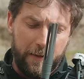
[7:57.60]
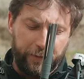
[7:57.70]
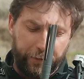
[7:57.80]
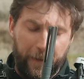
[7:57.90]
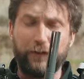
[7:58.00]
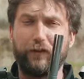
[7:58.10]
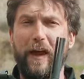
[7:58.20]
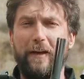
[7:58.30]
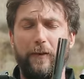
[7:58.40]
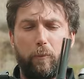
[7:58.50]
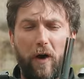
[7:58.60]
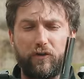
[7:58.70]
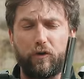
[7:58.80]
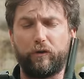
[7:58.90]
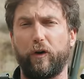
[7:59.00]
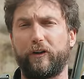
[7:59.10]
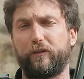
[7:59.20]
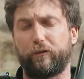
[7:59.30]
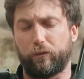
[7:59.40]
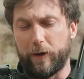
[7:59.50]
Suffice to say, the pressures are
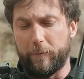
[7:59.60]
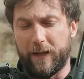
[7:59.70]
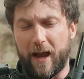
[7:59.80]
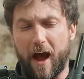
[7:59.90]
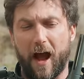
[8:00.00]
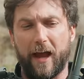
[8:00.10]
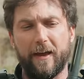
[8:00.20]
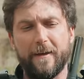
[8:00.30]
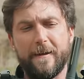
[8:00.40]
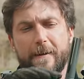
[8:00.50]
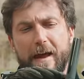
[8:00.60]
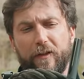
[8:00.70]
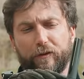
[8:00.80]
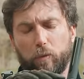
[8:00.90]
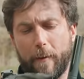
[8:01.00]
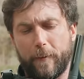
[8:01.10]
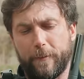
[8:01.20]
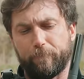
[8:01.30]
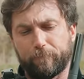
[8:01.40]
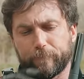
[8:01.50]
extremely high in this
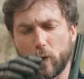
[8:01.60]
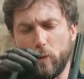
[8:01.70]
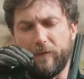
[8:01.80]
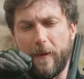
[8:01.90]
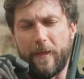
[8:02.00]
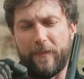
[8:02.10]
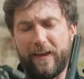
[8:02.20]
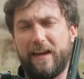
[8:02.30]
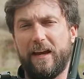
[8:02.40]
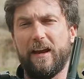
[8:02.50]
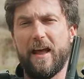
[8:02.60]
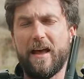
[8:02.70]
weapon. We found that the heat